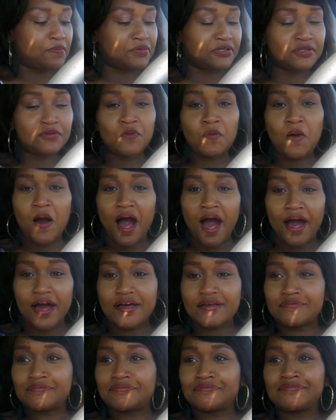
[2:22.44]
a
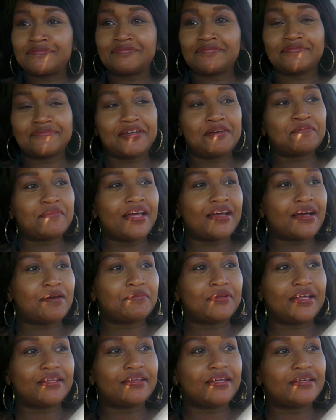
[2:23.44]
squat. I'm like, I'm
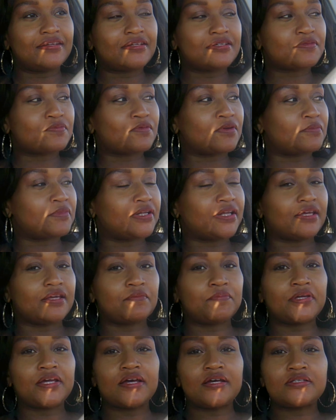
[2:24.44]
not letting this woman
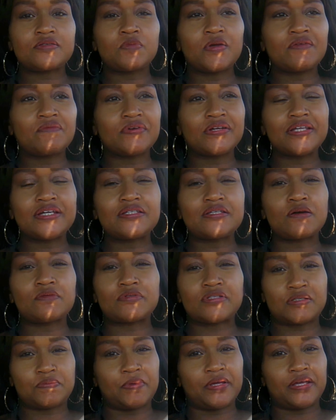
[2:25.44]
in because we really
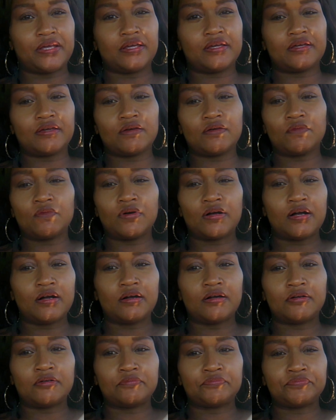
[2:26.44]
don't speak.
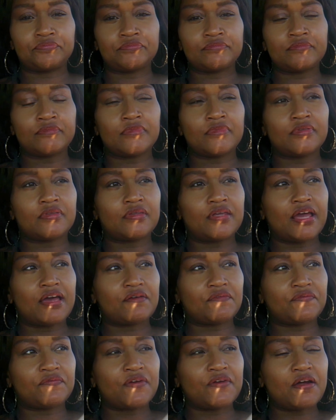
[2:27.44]

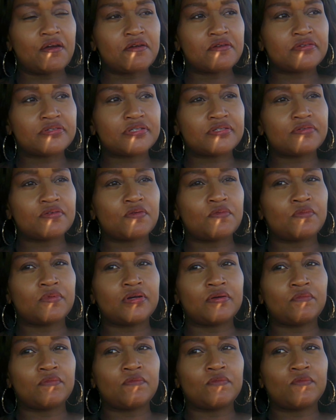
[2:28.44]
At first,
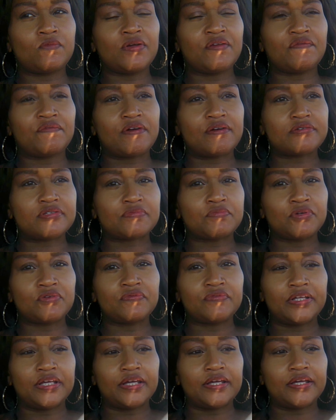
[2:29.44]
when we first
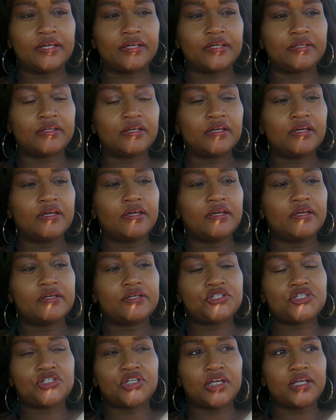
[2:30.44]
moved in,
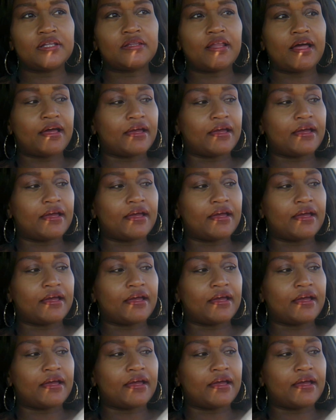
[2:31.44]
she